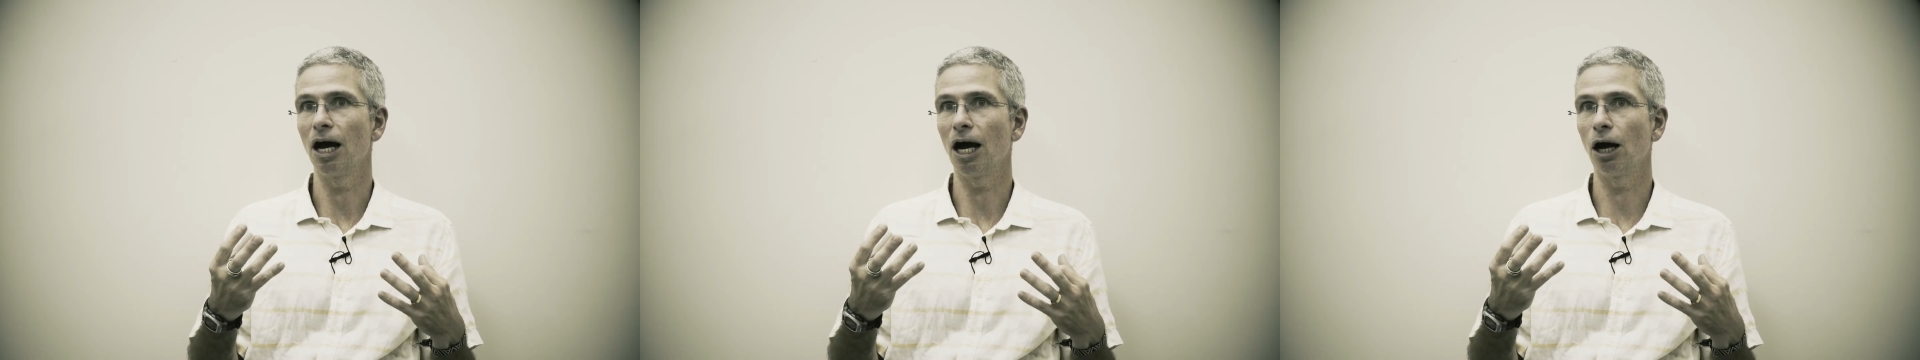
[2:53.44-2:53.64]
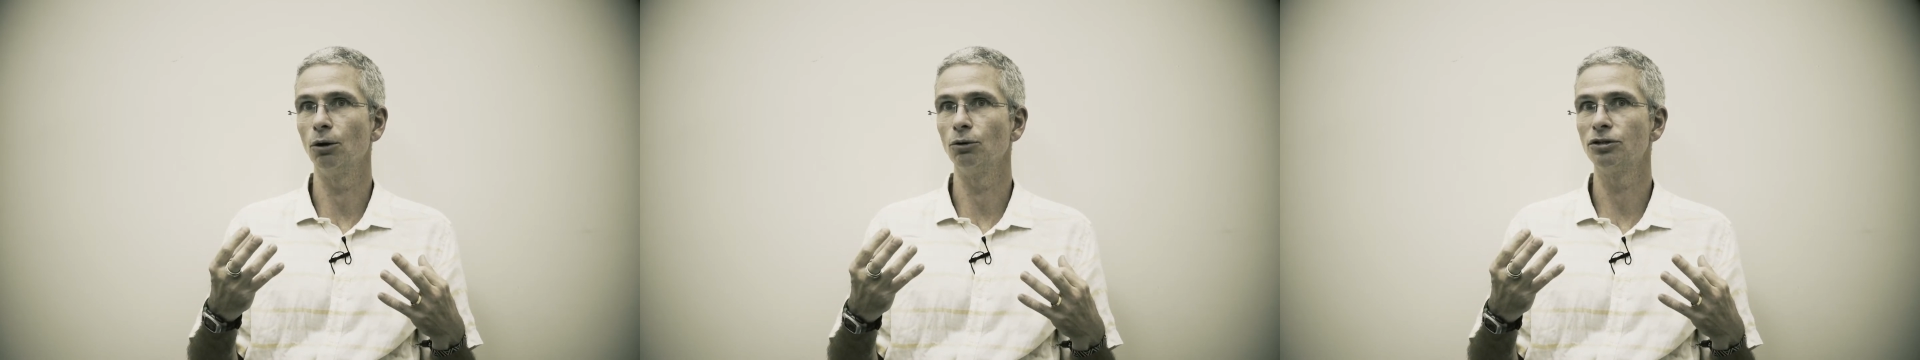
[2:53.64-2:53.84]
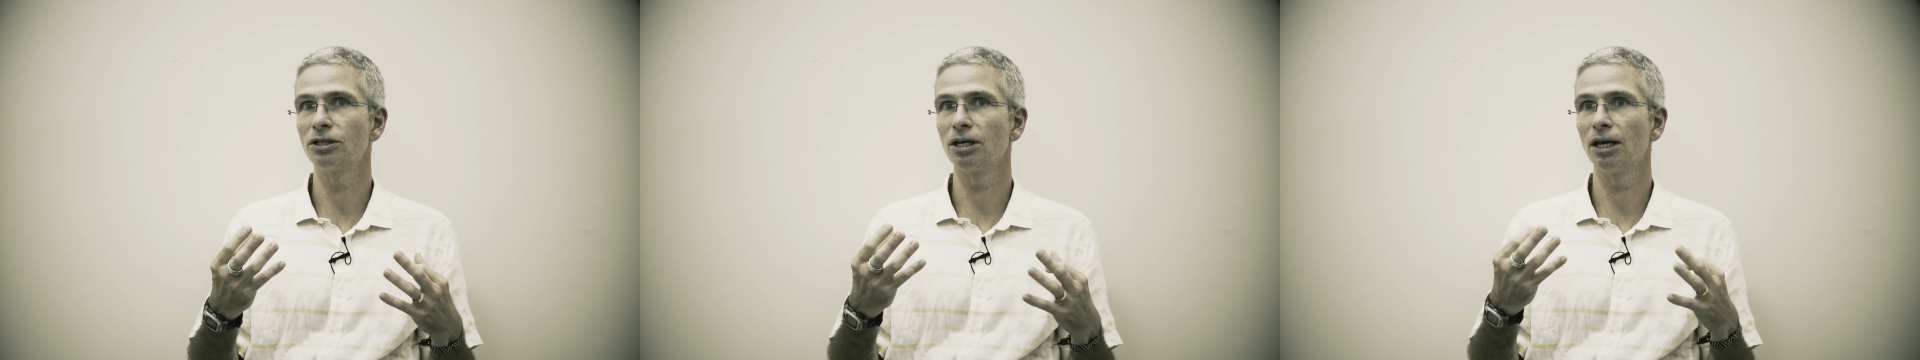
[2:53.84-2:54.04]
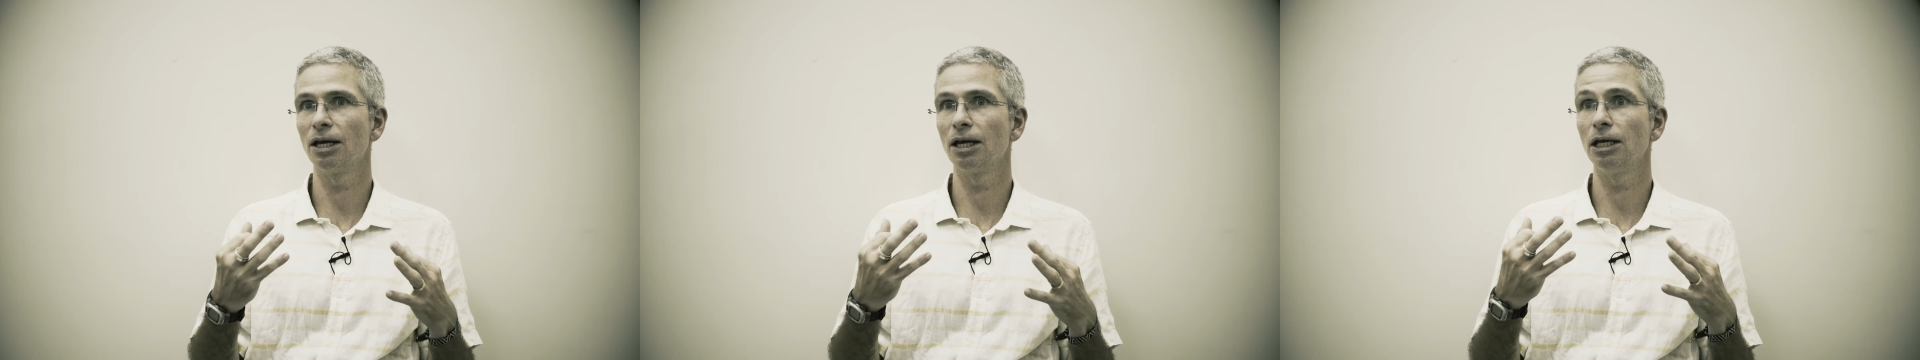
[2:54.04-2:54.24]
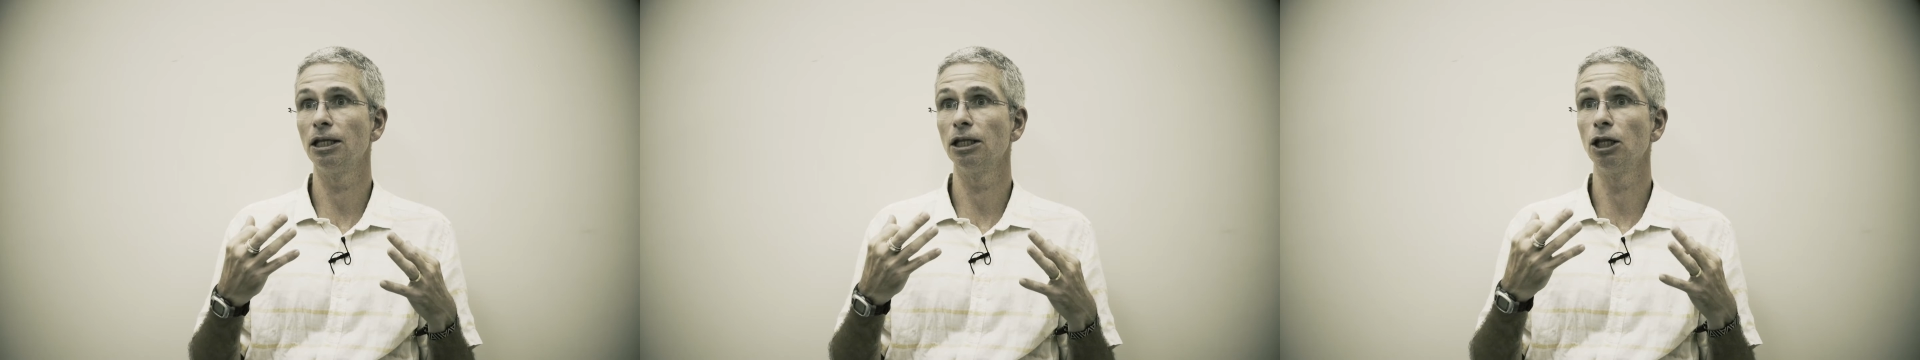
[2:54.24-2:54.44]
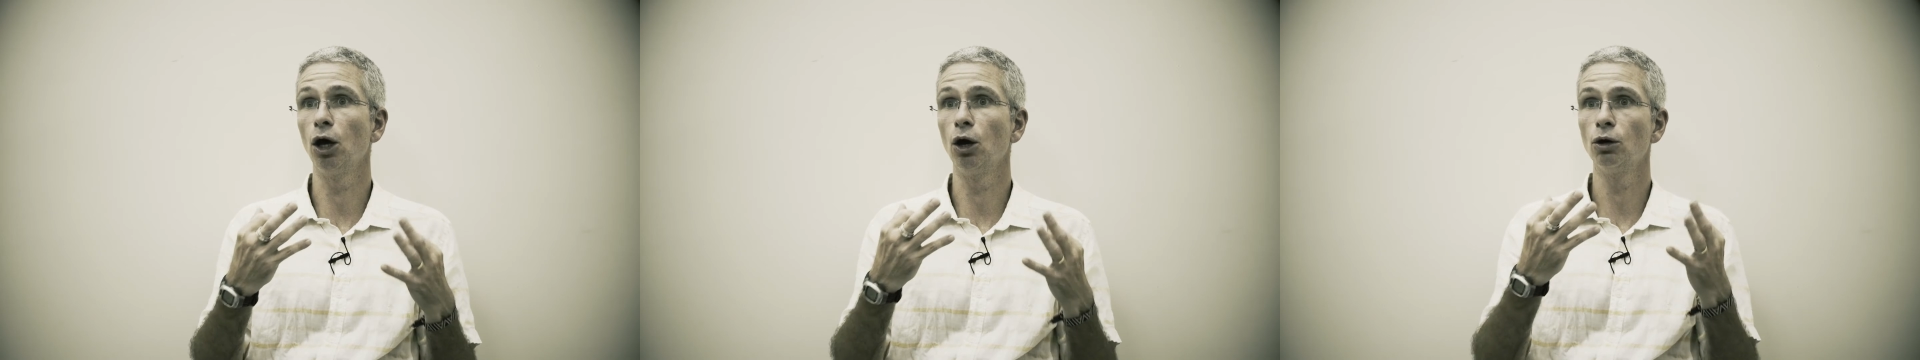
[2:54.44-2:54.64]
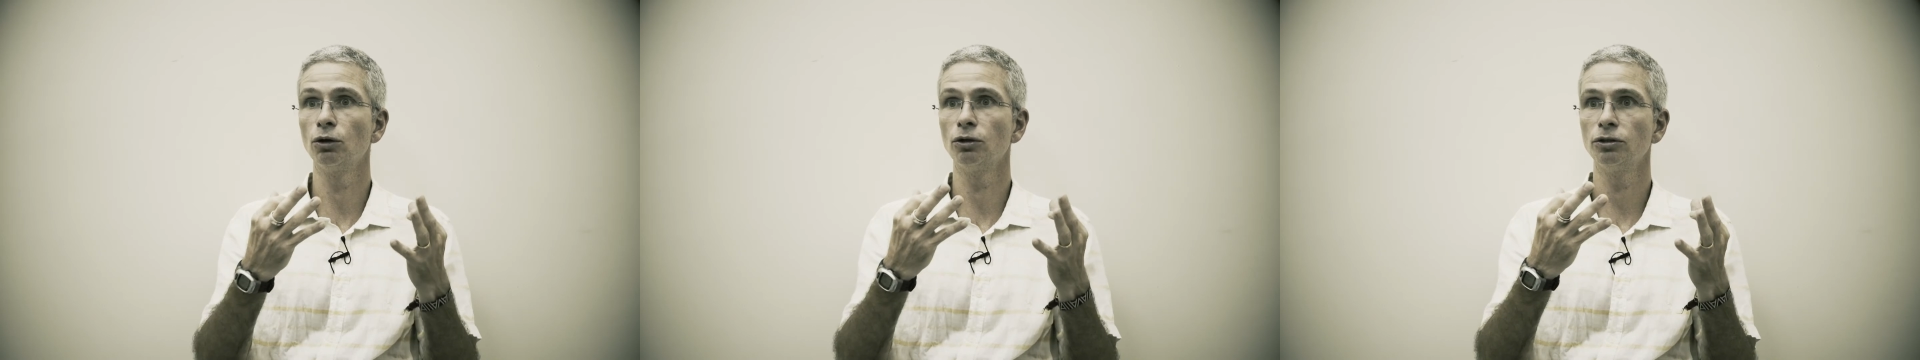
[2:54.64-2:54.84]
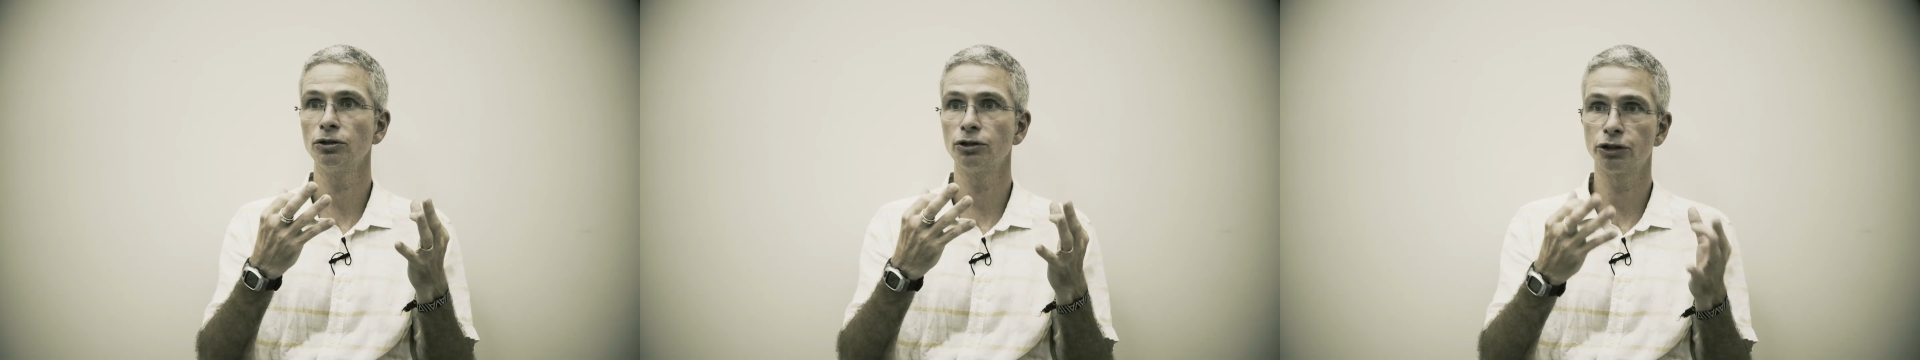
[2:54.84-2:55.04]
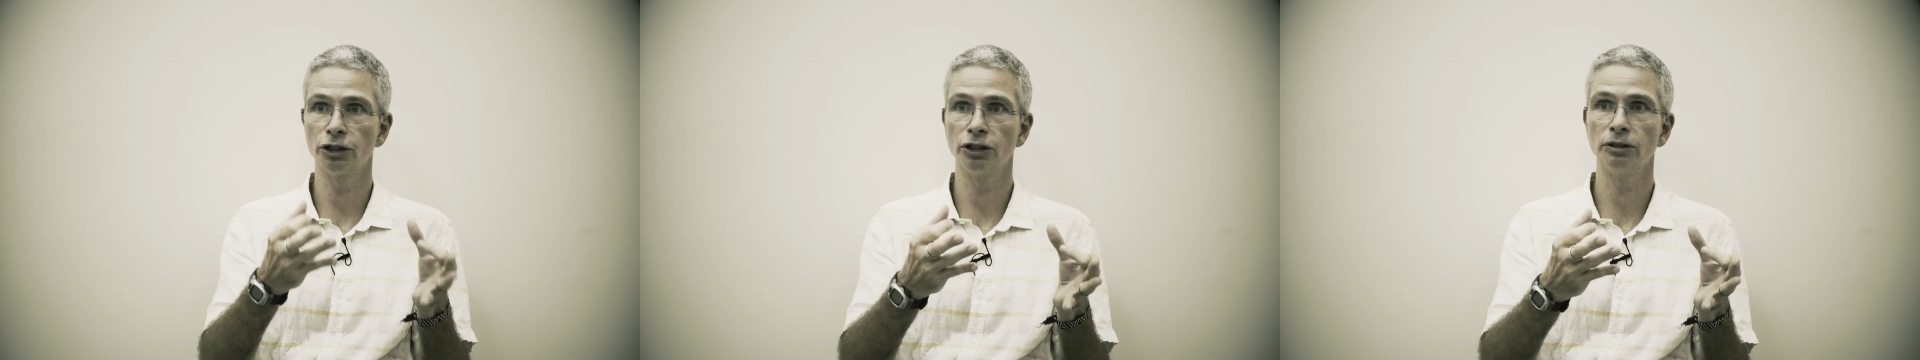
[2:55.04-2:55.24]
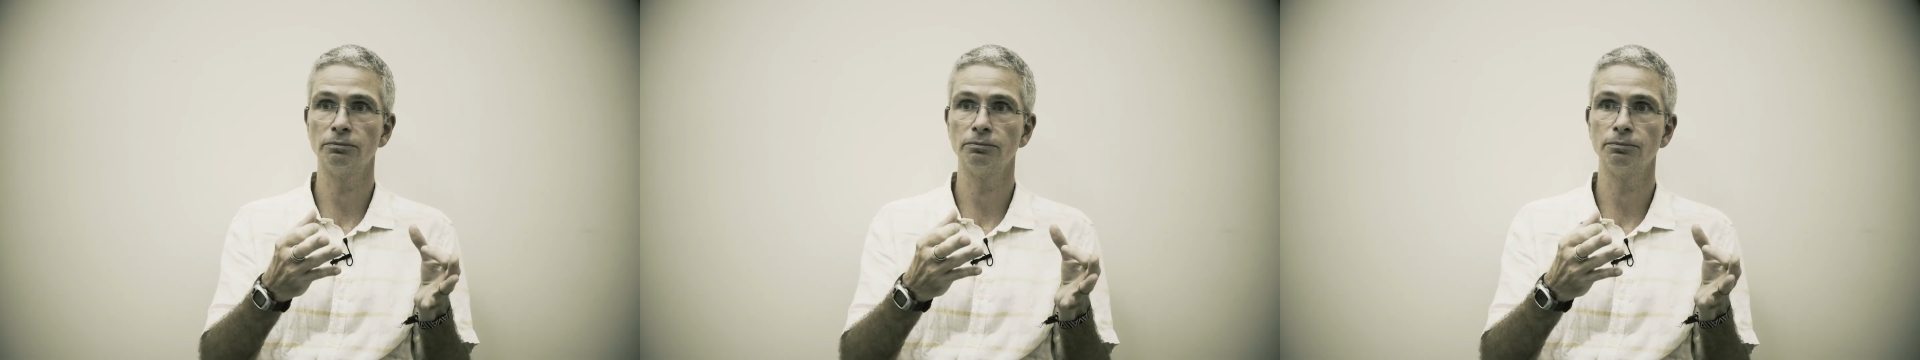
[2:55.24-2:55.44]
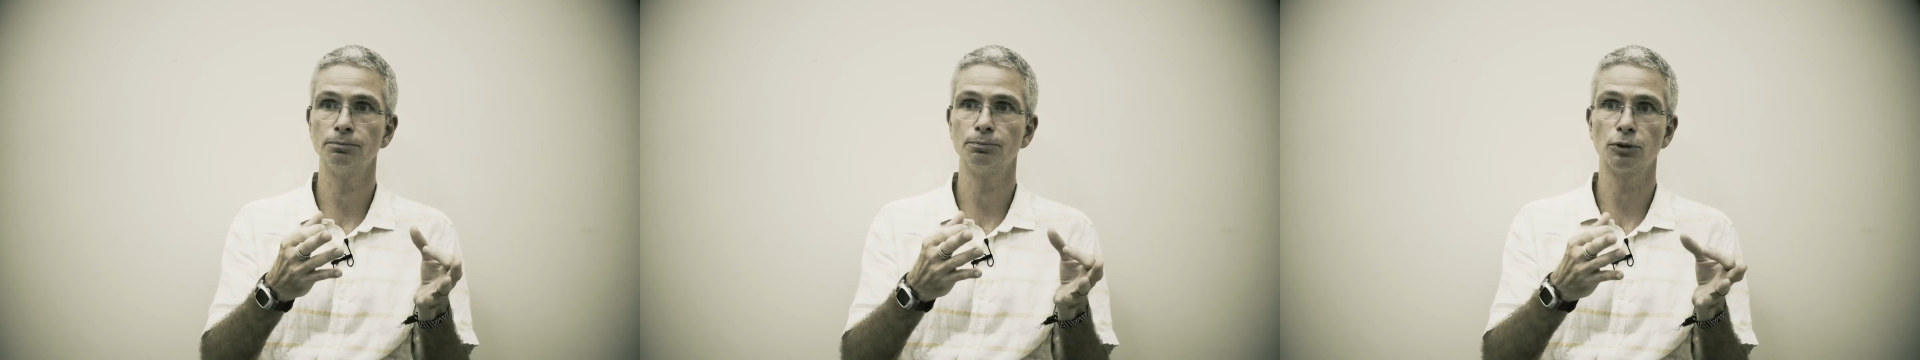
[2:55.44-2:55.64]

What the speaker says: I would say, a long-term